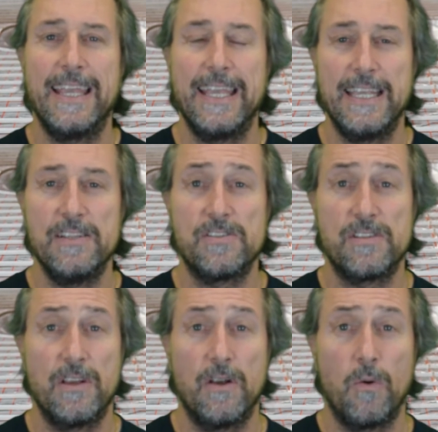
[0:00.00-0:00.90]

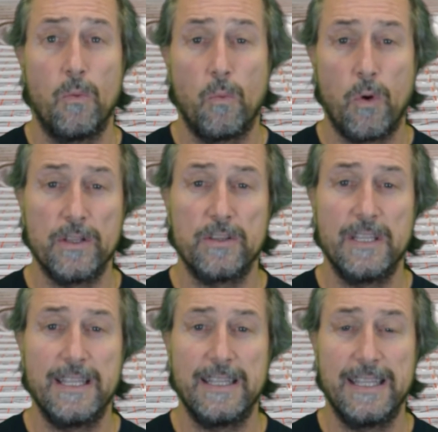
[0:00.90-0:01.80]
Is what
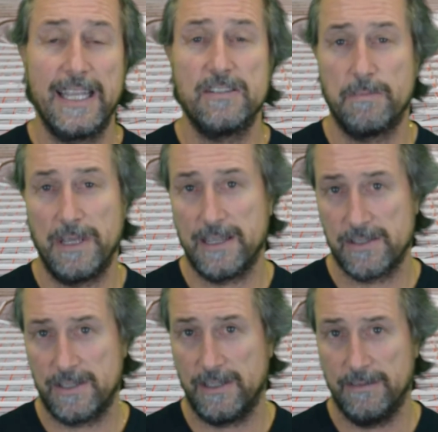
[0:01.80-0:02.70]
needs to be
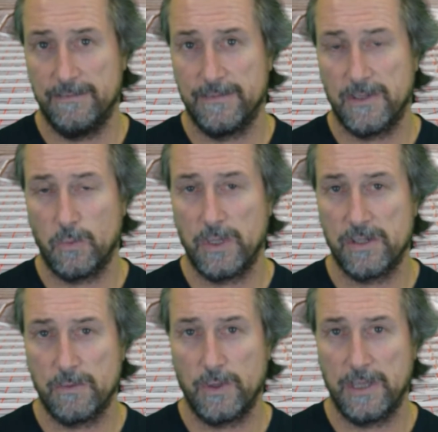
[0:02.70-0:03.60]
considered with
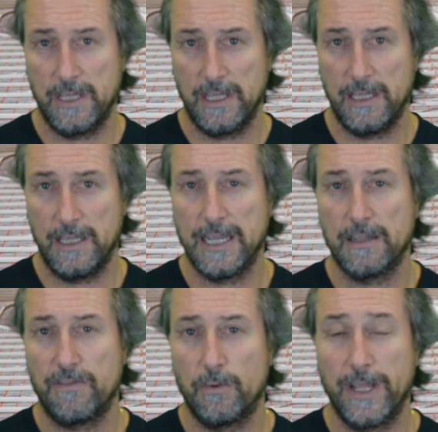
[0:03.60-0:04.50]
the
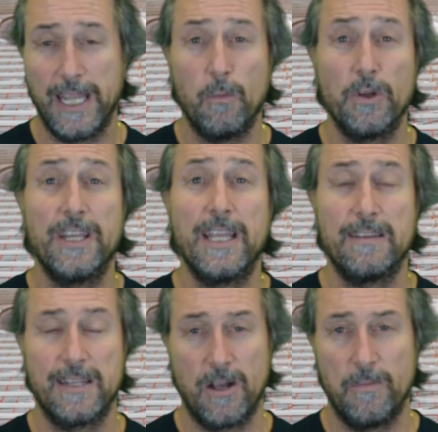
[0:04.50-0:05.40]
underfloor heating, what you need
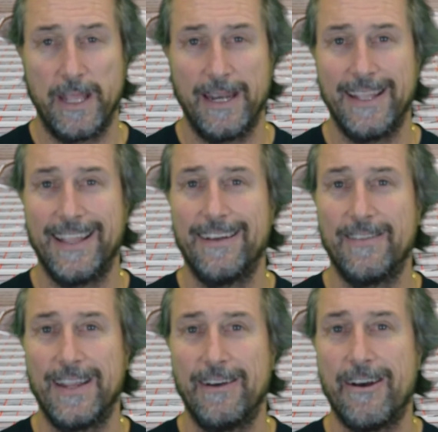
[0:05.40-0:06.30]
to know about it. Now,
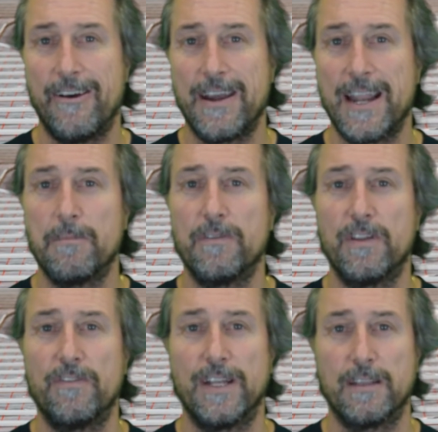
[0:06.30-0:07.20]
there are a number of
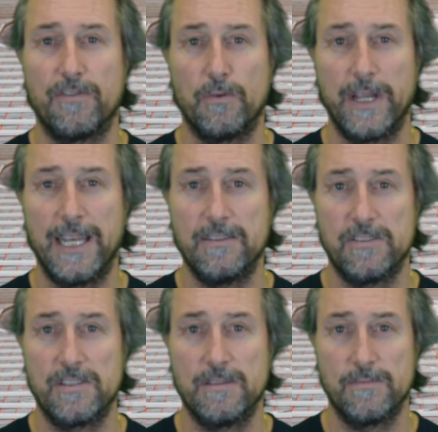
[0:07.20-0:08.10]
different underfloor heating
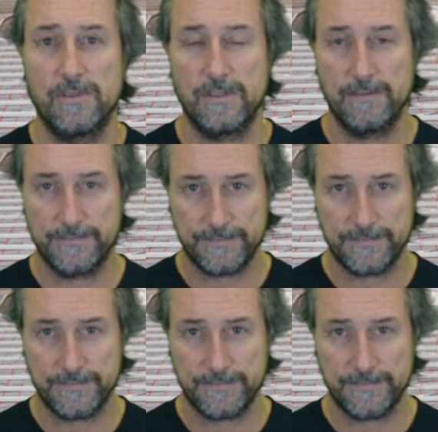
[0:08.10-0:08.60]
systems,